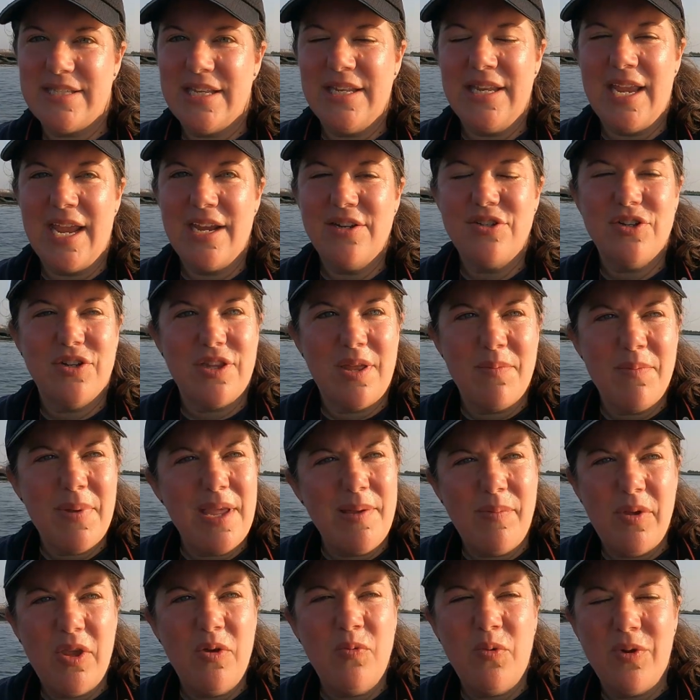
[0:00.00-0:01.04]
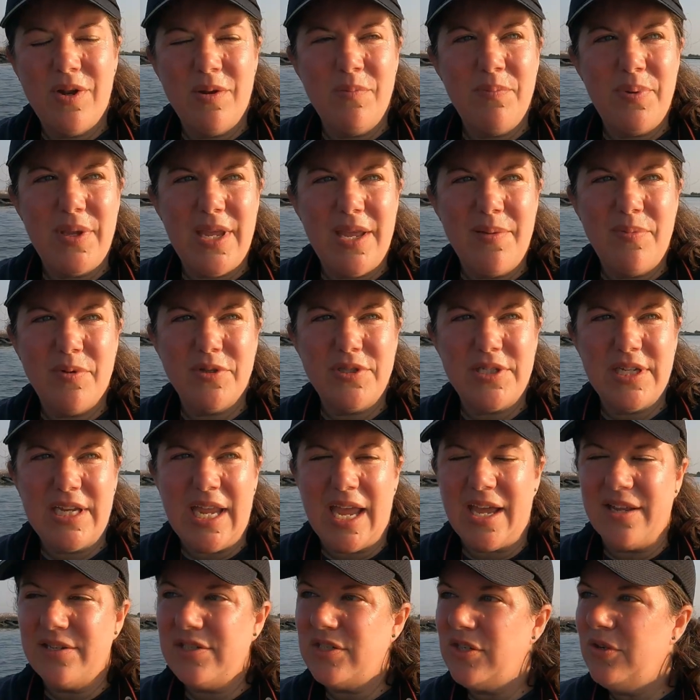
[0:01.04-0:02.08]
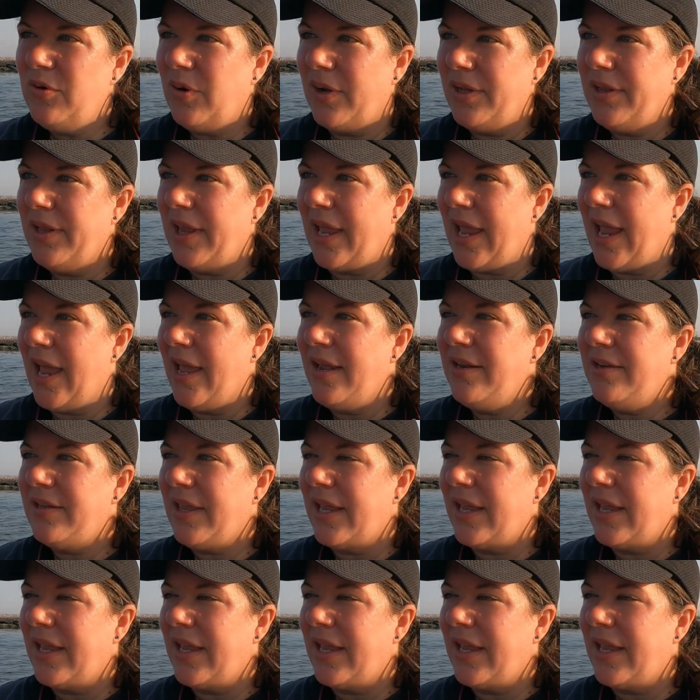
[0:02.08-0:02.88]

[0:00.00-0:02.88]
in nature that maybe you wouldn't be able to get to on land.